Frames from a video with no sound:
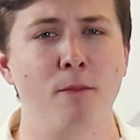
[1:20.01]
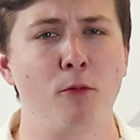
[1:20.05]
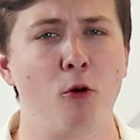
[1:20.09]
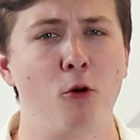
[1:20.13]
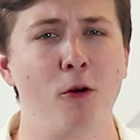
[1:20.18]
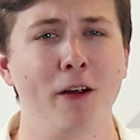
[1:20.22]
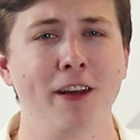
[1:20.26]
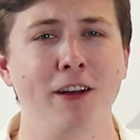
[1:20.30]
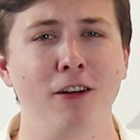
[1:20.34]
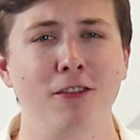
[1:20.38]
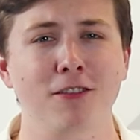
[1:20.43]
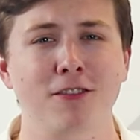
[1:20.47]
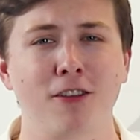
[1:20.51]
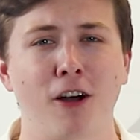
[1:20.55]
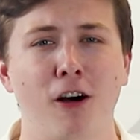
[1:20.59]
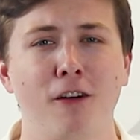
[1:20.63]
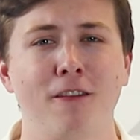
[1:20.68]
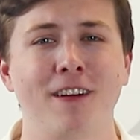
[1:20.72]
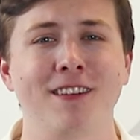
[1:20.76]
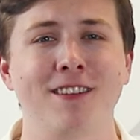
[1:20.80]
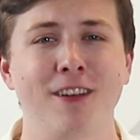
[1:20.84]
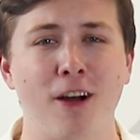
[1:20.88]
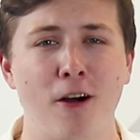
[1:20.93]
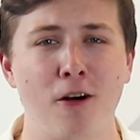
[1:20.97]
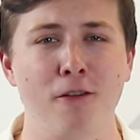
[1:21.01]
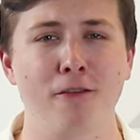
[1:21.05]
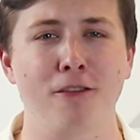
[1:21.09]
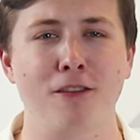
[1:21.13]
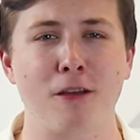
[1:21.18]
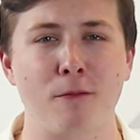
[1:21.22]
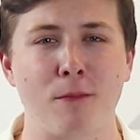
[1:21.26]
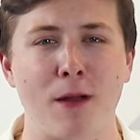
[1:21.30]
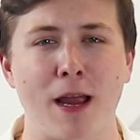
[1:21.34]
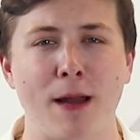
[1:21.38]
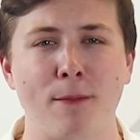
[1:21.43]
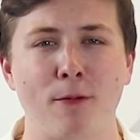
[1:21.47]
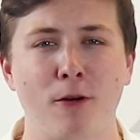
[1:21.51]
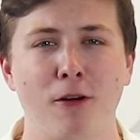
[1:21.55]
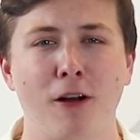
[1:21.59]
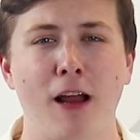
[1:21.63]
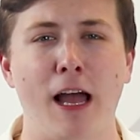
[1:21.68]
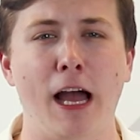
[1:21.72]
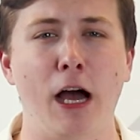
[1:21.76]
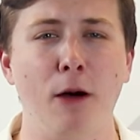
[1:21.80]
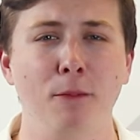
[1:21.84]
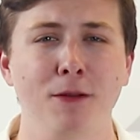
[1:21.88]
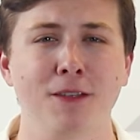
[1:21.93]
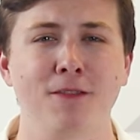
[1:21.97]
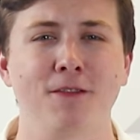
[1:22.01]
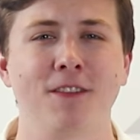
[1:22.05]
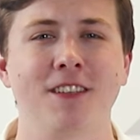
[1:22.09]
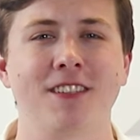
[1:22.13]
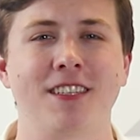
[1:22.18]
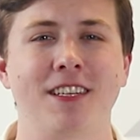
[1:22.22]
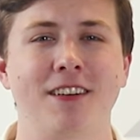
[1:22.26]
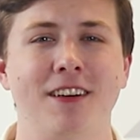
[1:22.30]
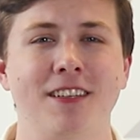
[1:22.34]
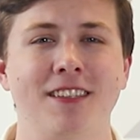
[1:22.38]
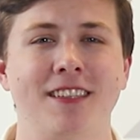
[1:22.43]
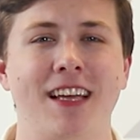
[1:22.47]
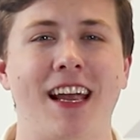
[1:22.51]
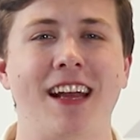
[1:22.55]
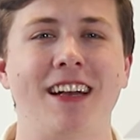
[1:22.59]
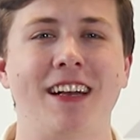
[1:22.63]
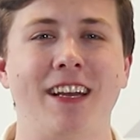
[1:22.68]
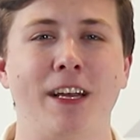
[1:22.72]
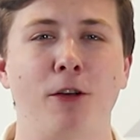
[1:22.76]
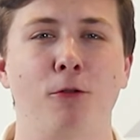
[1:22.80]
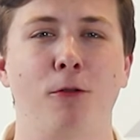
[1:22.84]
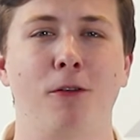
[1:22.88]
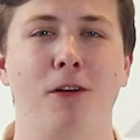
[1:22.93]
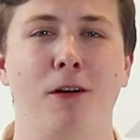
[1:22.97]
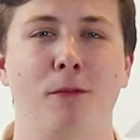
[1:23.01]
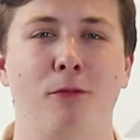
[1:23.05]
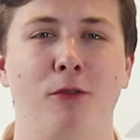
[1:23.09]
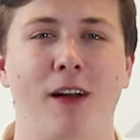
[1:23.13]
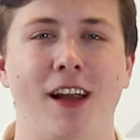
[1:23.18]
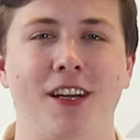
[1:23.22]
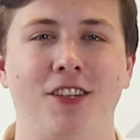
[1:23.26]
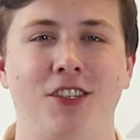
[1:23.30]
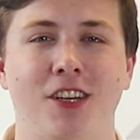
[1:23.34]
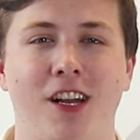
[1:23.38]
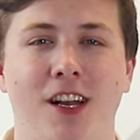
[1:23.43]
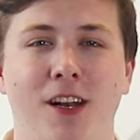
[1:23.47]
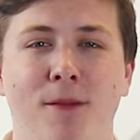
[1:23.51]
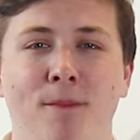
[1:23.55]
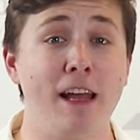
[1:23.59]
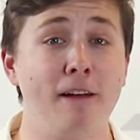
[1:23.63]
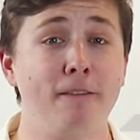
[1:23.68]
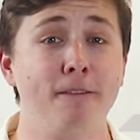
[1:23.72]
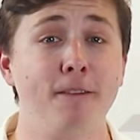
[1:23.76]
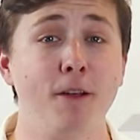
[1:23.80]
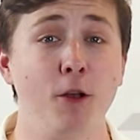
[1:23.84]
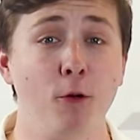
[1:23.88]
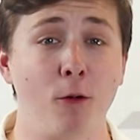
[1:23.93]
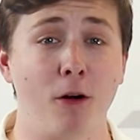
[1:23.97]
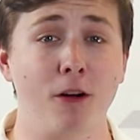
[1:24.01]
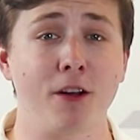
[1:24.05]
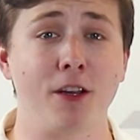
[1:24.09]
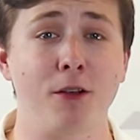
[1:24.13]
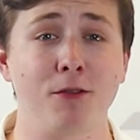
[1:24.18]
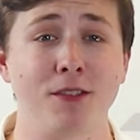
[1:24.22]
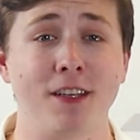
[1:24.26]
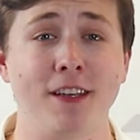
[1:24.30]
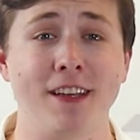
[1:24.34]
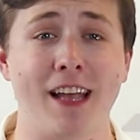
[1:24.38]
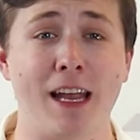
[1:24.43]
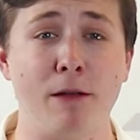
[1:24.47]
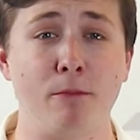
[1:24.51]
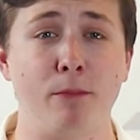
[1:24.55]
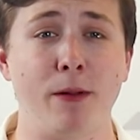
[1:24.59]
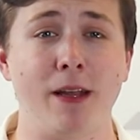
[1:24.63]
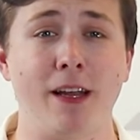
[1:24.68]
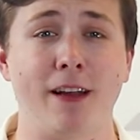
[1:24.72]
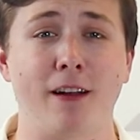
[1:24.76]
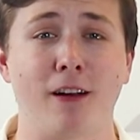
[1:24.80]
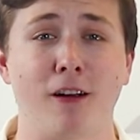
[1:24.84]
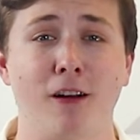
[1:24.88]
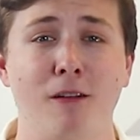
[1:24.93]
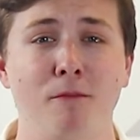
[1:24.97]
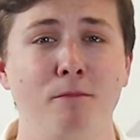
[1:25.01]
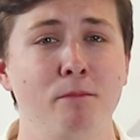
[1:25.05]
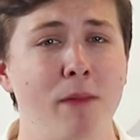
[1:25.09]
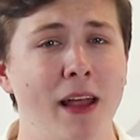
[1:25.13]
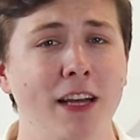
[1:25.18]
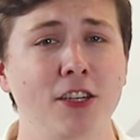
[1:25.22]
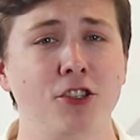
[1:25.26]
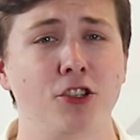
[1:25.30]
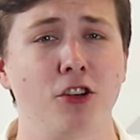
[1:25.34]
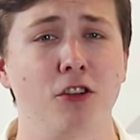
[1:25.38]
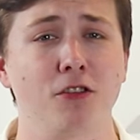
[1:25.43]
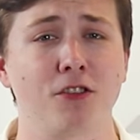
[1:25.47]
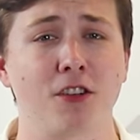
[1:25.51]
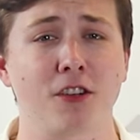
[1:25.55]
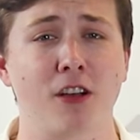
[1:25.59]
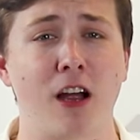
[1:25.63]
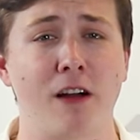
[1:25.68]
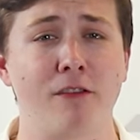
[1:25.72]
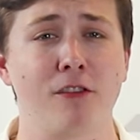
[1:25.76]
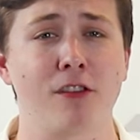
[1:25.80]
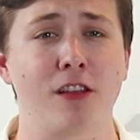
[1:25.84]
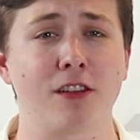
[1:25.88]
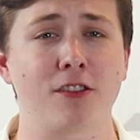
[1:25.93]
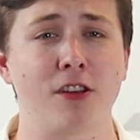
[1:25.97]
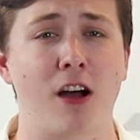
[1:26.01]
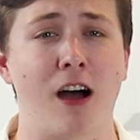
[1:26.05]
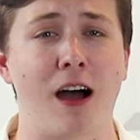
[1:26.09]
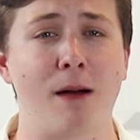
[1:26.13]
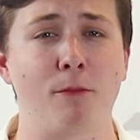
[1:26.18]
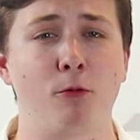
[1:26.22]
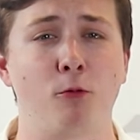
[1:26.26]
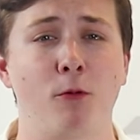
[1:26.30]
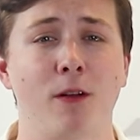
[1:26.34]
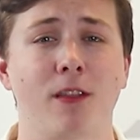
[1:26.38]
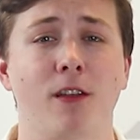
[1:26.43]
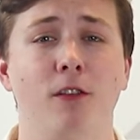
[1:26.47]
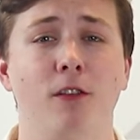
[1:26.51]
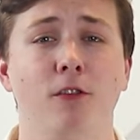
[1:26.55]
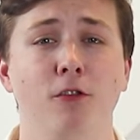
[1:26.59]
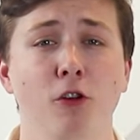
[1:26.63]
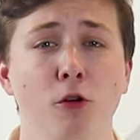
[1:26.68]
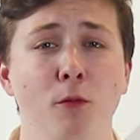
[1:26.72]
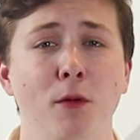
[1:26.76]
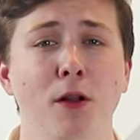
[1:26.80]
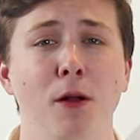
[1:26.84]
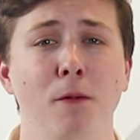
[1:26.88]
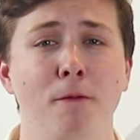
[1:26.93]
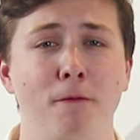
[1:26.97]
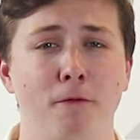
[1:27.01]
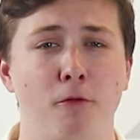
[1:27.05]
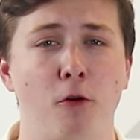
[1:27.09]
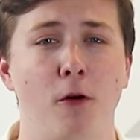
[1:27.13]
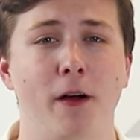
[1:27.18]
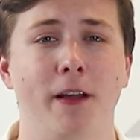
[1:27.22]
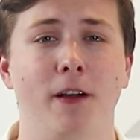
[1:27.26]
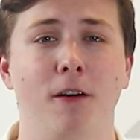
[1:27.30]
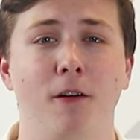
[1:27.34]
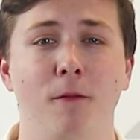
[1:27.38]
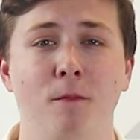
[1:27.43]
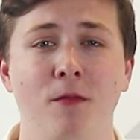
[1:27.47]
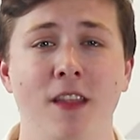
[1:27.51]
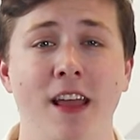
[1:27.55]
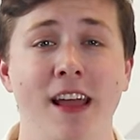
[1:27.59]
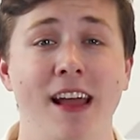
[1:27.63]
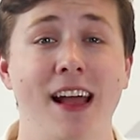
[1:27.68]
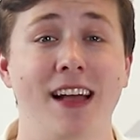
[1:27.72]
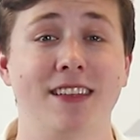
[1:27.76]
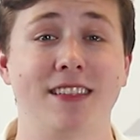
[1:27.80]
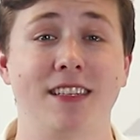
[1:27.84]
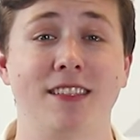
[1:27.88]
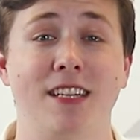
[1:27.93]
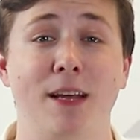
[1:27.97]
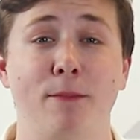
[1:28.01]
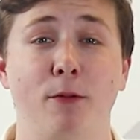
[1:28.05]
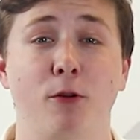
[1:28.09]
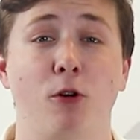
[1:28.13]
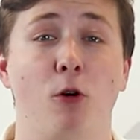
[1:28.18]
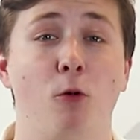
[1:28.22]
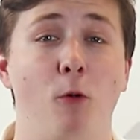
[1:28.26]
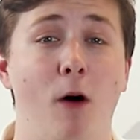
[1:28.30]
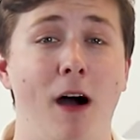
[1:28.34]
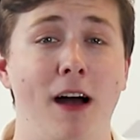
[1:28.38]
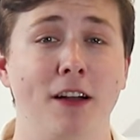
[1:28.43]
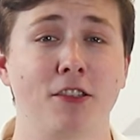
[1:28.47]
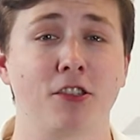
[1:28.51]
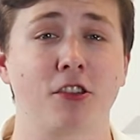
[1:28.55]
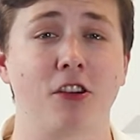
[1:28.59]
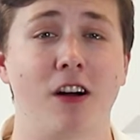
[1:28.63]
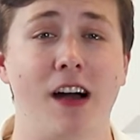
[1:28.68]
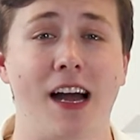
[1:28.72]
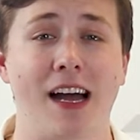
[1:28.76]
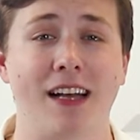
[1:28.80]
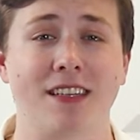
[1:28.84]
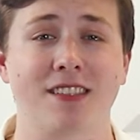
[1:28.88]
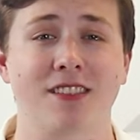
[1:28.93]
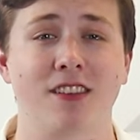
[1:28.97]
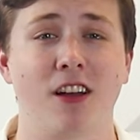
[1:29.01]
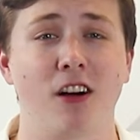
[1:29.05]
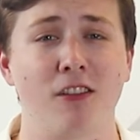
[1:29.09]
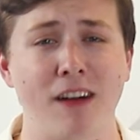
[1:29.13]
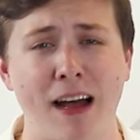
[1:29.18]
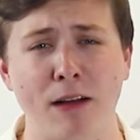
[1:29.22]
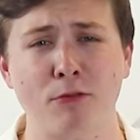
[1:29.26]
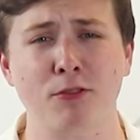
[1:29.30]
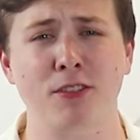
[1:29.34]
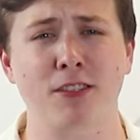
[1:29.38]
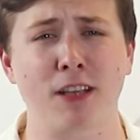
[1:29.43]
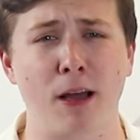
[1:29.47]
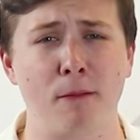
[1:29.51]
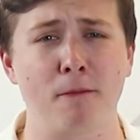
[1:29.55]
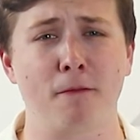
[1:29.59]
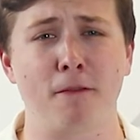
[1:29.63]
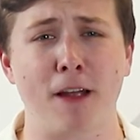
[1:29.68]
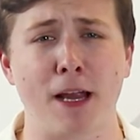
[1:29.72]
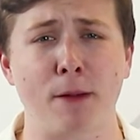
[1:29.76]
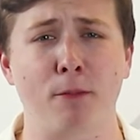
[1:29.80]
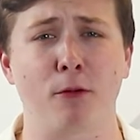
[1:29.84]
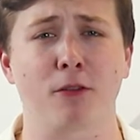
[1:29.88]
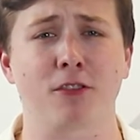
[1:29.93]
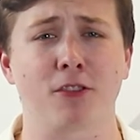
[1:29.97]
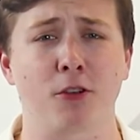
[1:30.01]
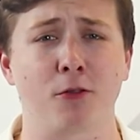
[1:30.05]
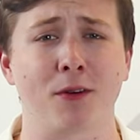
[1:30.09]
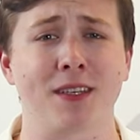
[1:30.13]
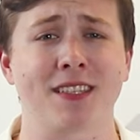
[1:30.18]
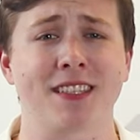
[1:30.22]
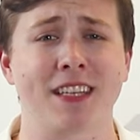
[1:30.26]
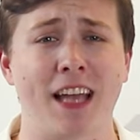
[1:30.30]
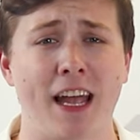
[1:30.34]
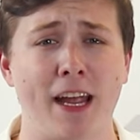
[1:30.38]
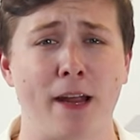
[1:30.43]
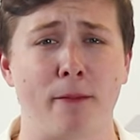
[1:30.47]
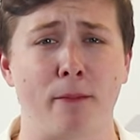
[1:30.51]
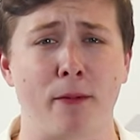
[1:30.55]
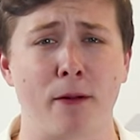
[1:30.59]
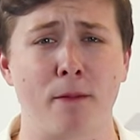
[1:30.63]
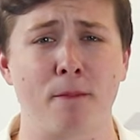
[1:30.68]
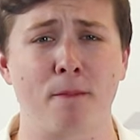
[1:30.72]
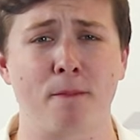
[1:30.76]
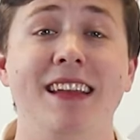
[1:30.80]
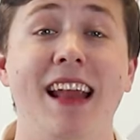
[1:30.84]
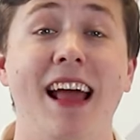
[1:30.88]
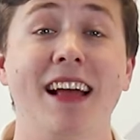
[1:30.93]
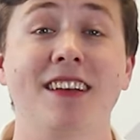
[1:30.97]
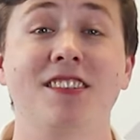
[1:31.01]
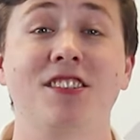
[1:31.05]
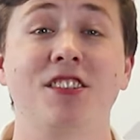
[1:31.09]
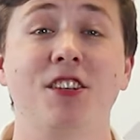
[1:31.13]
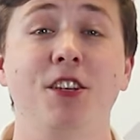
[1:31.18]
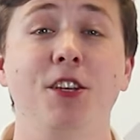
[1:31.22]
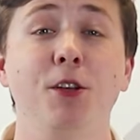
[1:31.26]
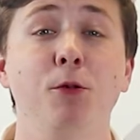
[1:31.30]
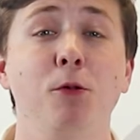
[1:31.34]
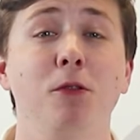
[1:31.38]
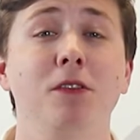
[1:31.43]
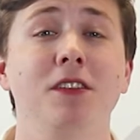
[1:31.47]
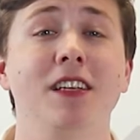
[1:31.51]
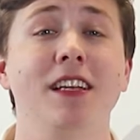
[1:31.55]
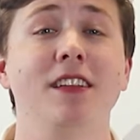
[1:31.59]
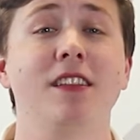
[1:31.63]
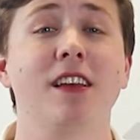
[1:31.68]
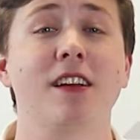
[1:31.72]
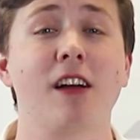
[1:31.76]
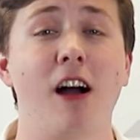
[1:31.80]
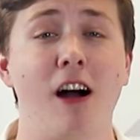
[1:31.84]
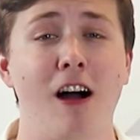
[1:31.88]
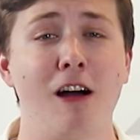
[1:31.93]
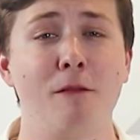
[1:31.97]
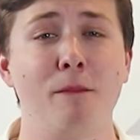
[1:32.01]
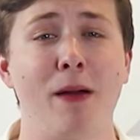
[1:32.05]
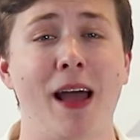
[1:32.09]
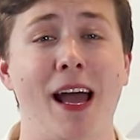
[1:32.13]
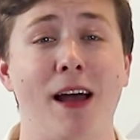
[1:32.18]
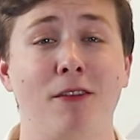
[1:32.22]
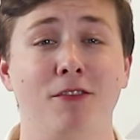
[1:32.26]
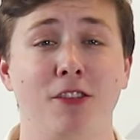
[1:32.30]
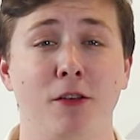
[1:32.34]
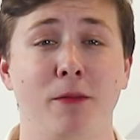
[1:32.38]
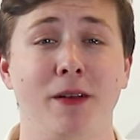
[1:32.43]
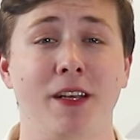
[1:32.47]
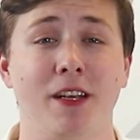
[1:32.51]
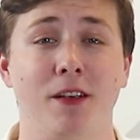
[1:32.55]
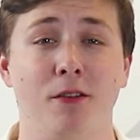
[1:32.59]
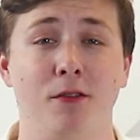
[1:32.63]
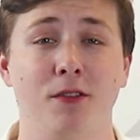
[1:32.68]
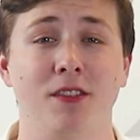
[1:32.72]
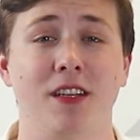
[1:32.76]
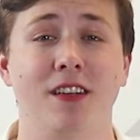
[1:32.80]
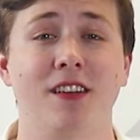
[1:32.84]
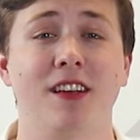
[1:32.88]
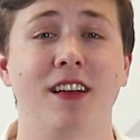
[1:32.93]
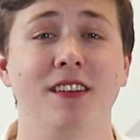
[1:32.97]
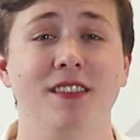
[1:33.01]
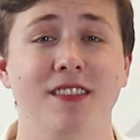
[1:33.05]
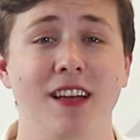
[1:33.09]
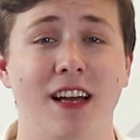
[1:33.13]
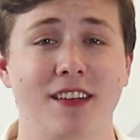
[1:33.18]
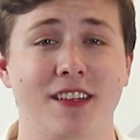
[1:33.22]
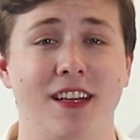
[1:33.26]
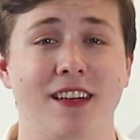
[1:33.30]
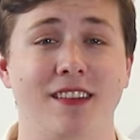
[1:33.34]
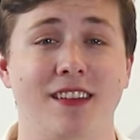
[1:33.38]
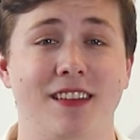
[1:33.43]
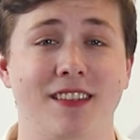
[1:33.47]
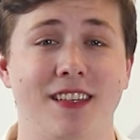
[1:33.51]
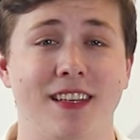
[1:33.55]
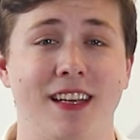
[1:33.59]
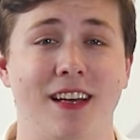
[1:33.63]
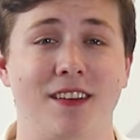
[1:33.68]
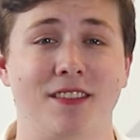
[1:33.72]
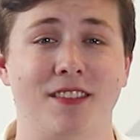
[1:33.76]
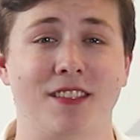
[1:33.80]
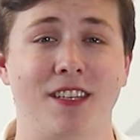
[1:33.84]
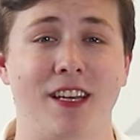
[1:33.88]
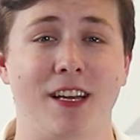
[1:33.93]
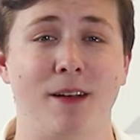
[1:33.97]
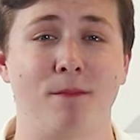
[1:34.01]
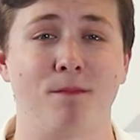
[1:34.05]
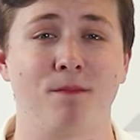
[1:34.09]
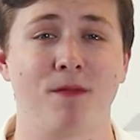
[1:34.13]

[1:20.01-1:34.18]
Pouring your solvent over the paper helps facilitate equilibration. If you are using a beaker, make sure to cover the top with aluminum foil, as a typical watch glass allows some vapor to escape. Next, you will need the compound to be used in conducting the TLC.